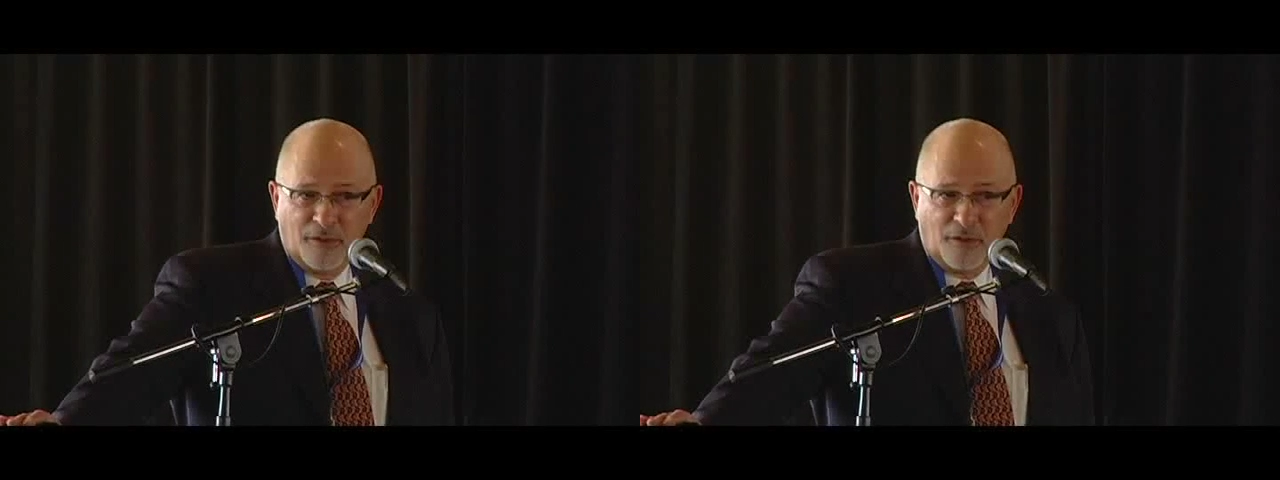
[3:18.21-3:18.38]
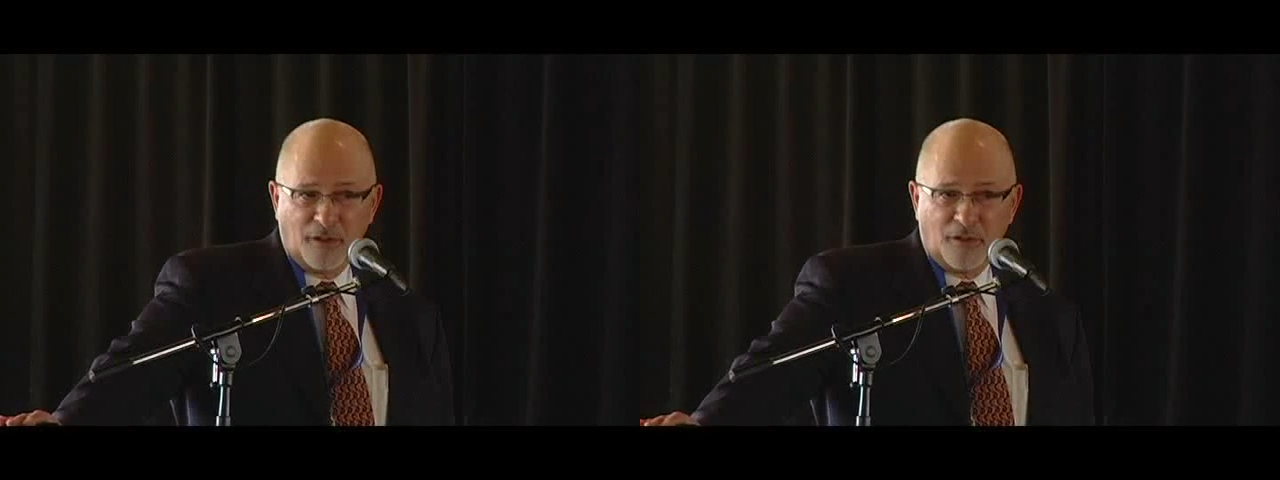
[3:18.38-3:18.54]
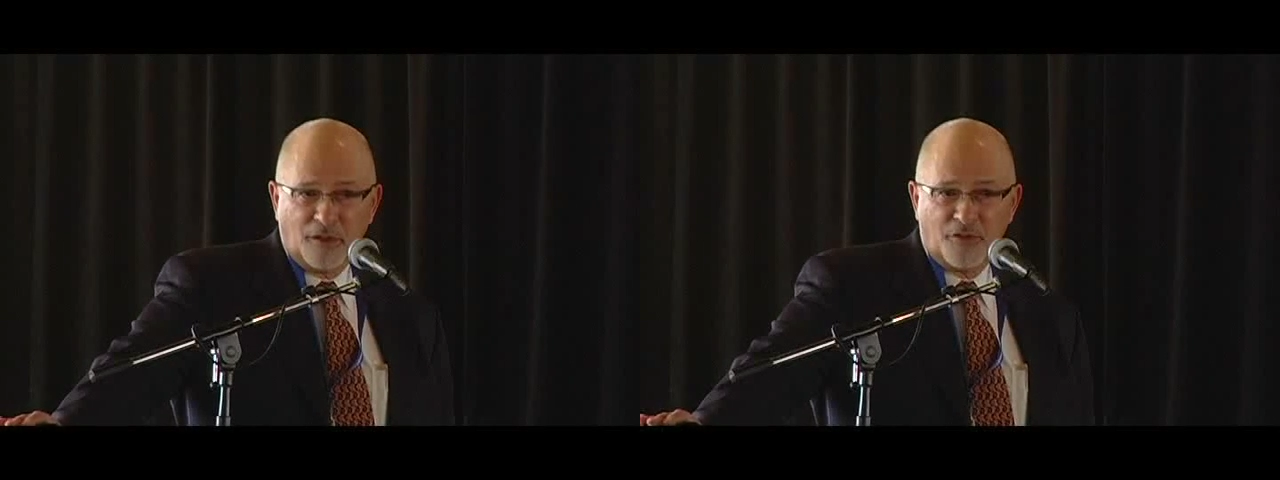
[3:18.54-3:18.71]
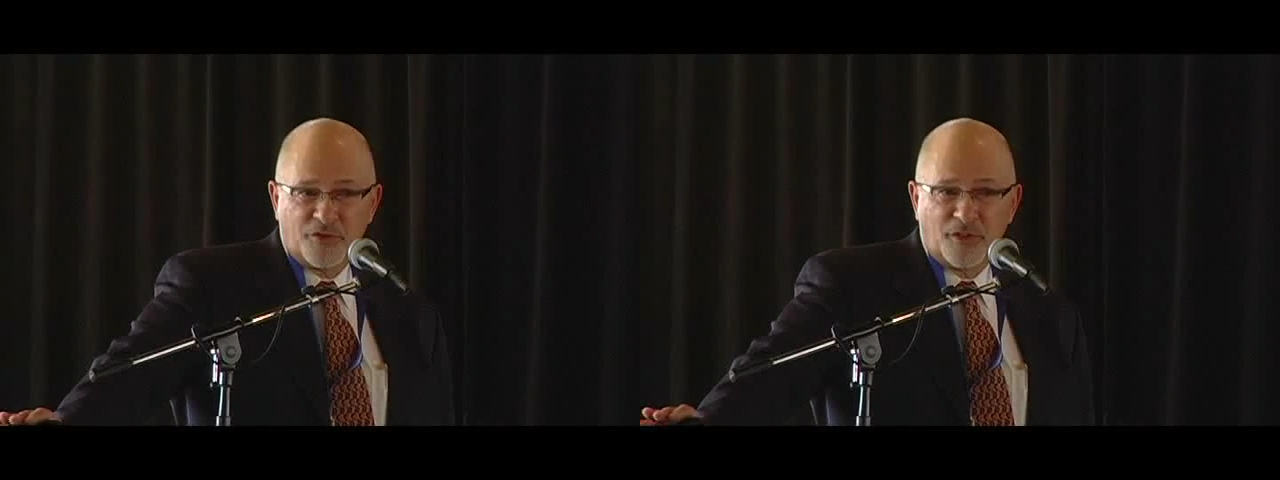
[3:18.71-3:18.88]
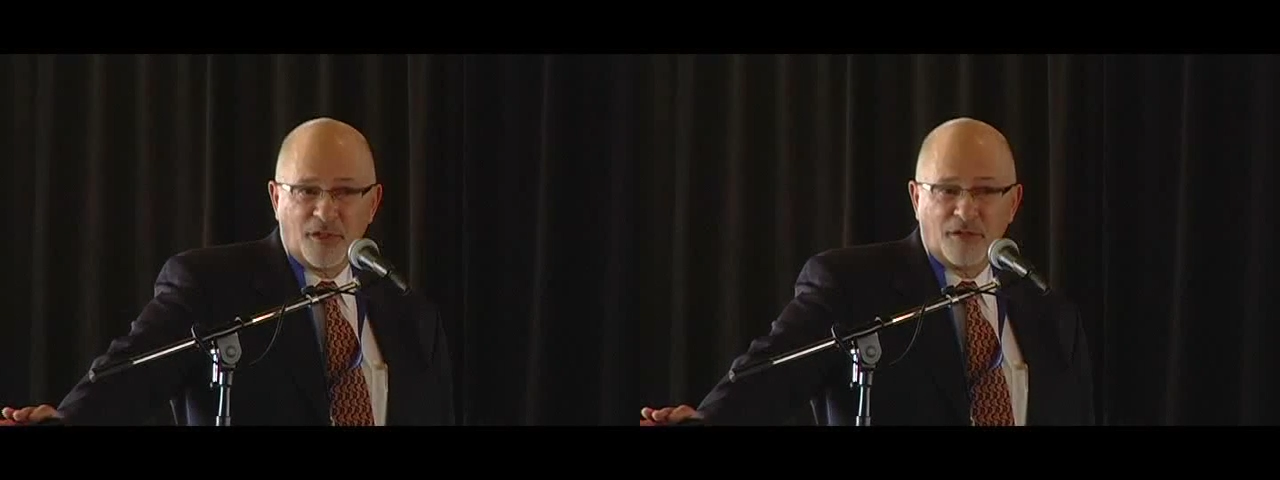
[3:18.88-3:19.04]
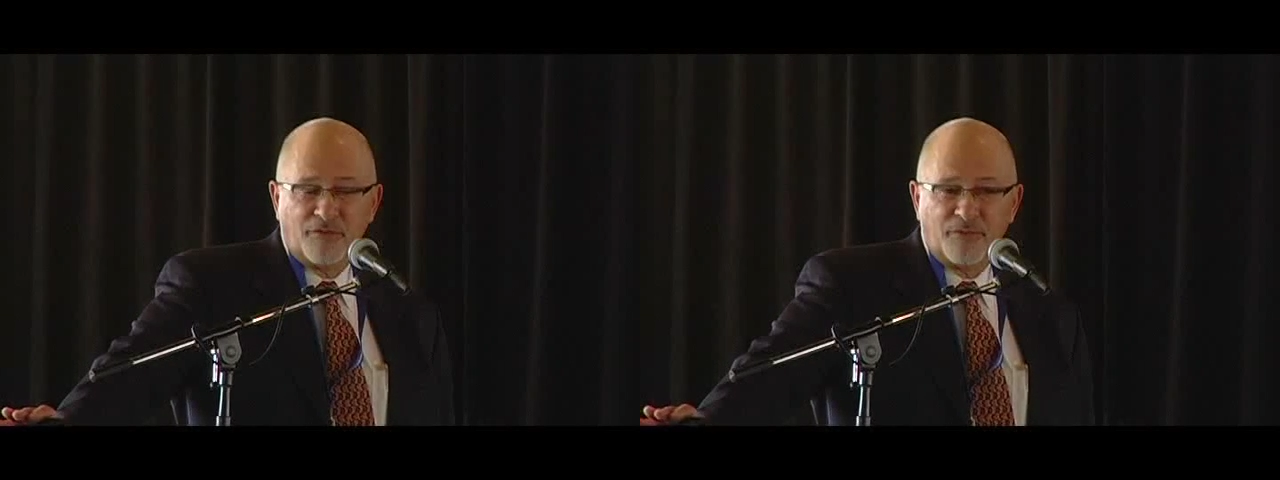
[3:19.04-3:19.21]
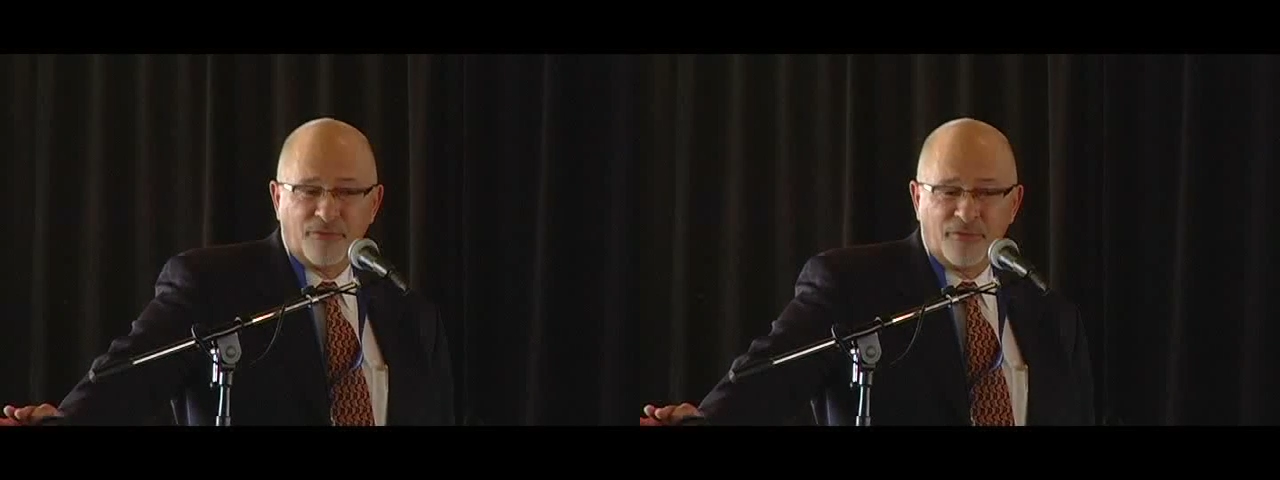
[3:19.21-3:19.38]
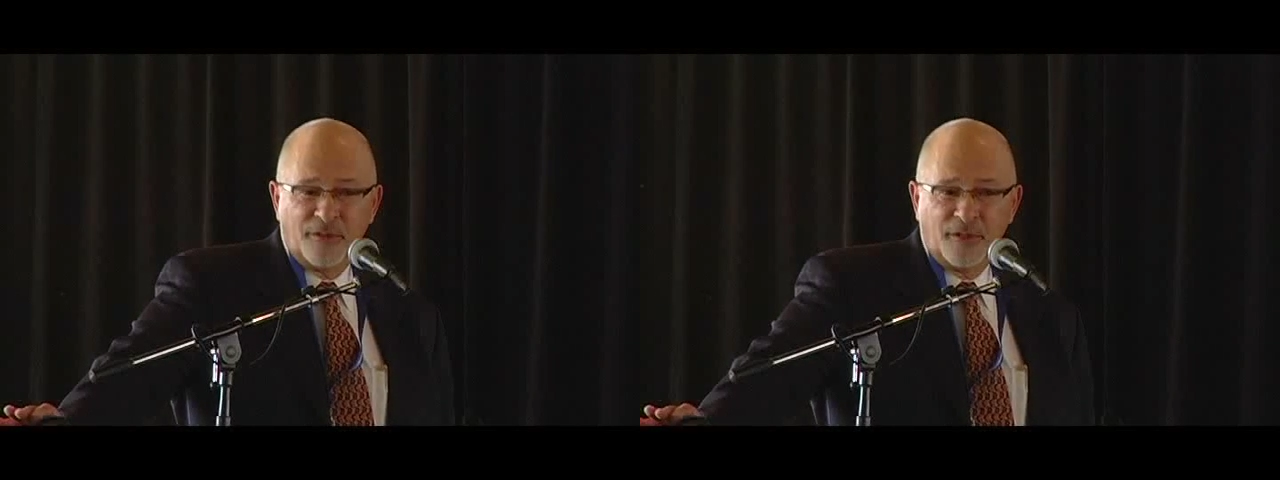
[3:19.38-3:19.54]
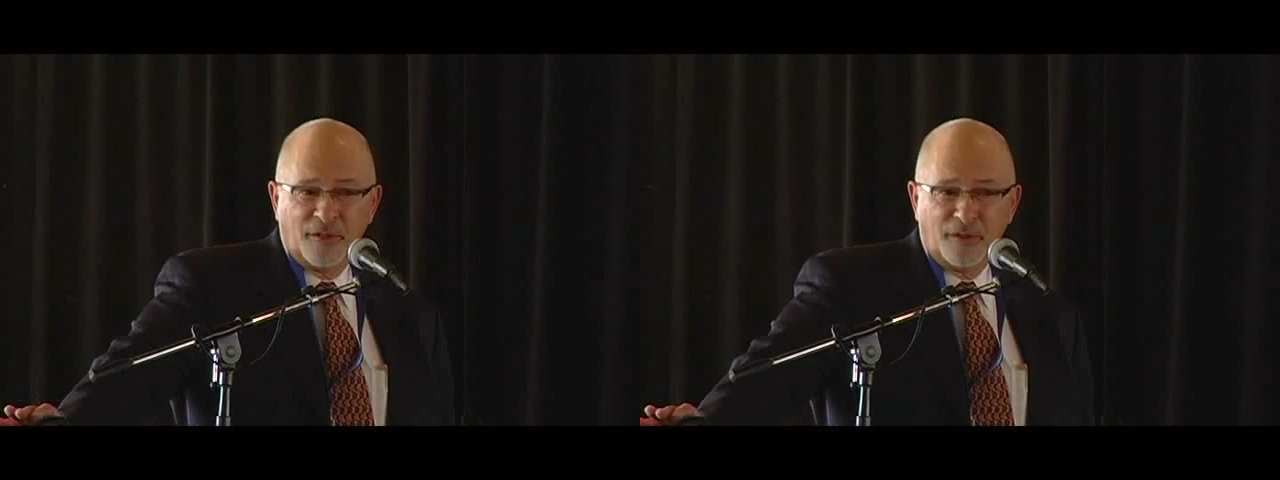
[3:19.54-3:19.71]
get close enough
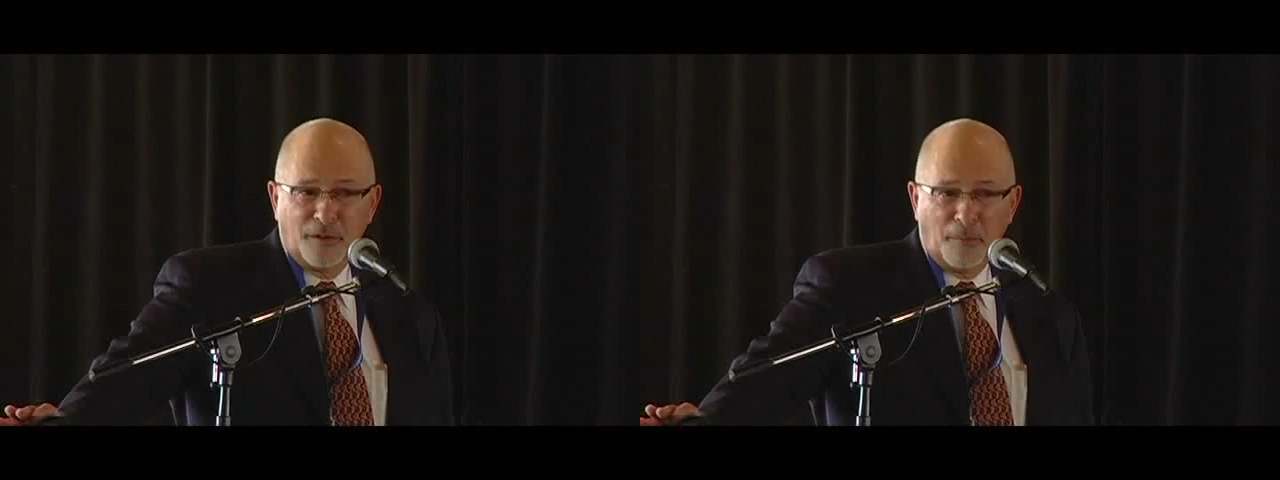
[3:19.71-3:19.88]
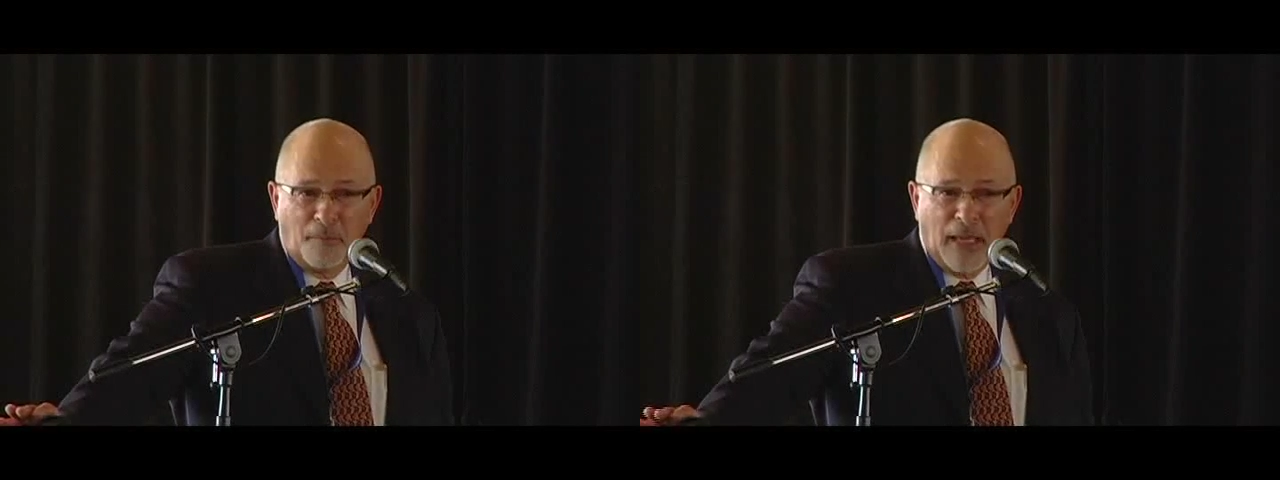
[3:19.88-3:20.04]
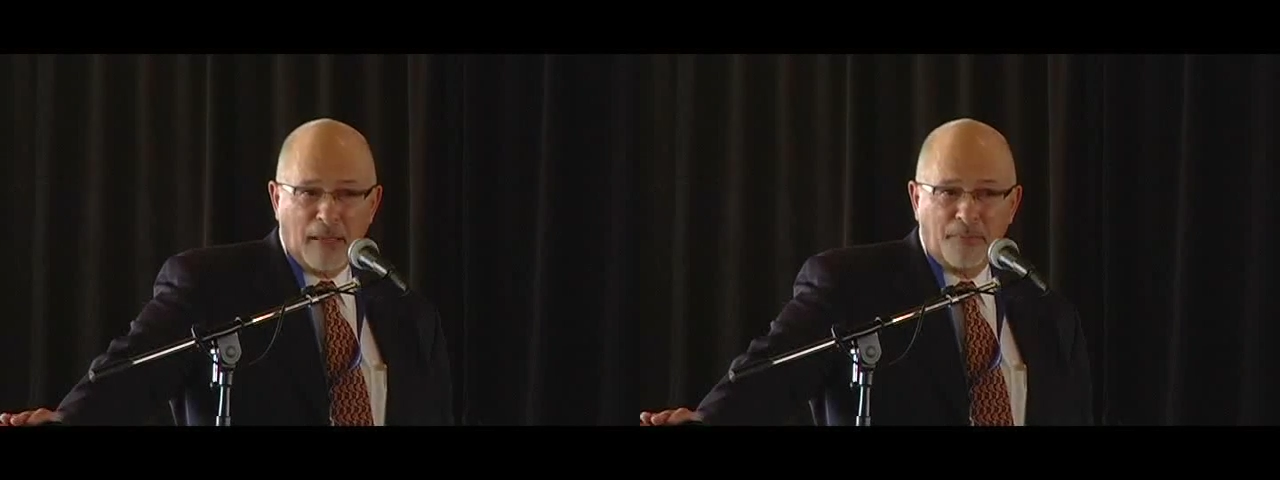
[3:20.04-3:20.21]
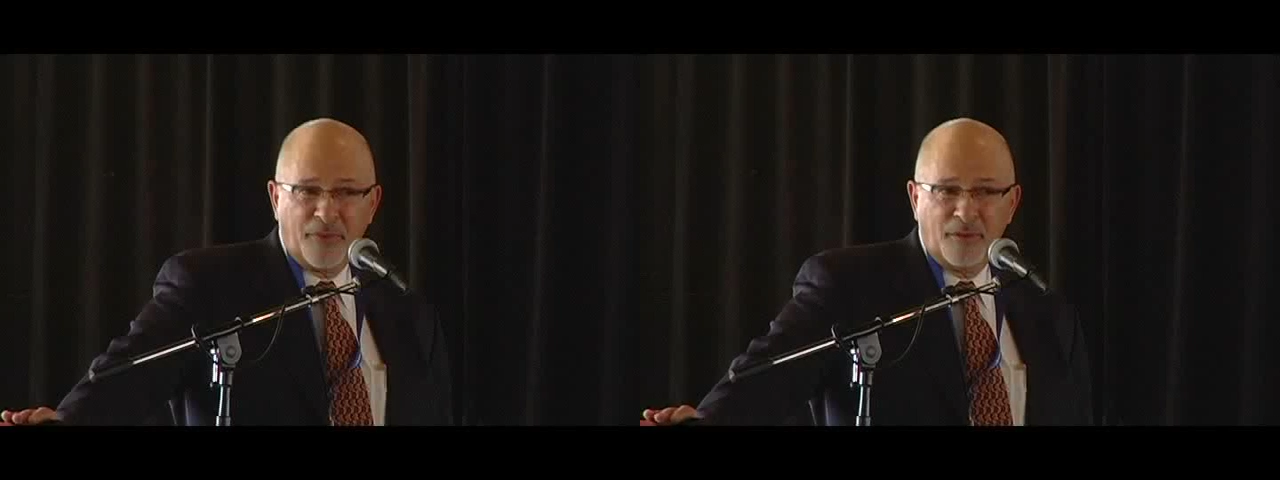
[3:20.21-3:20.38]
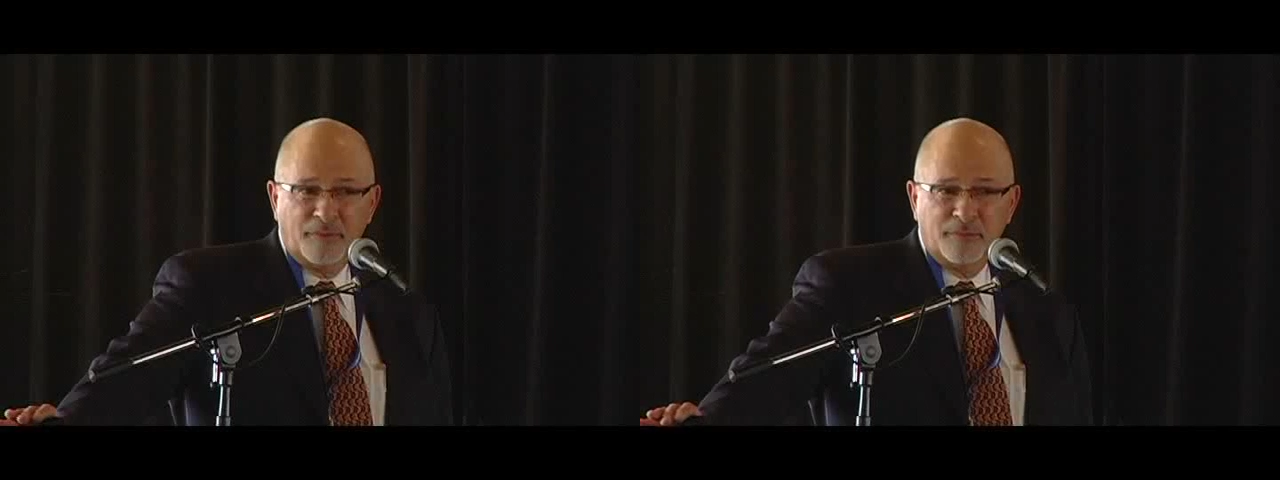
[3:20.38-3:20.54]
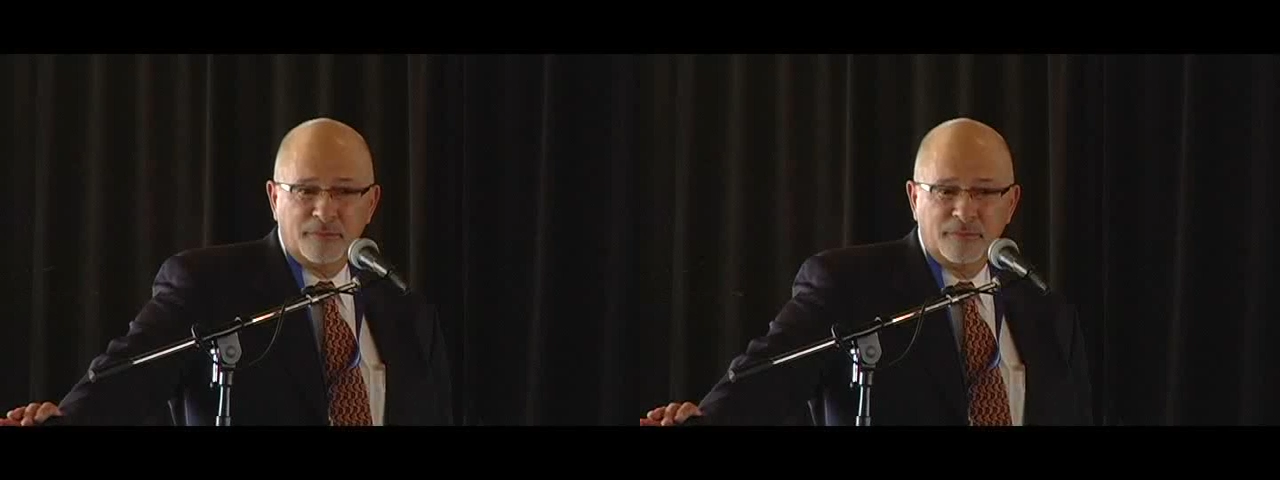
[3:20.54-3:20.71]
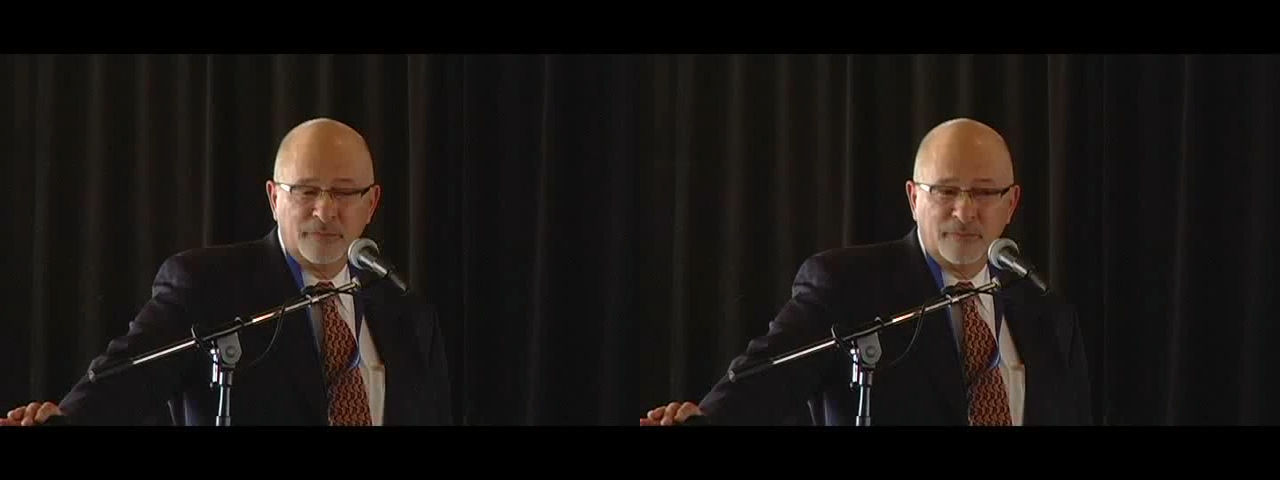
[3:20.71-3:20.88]
to map them